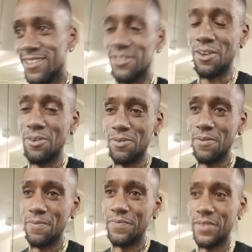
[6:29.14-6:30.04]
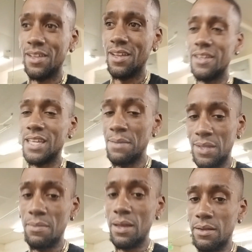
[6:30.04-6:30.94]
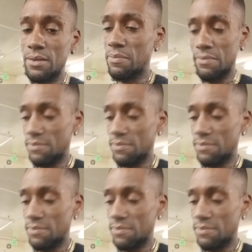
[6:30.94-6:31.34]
so keep them at,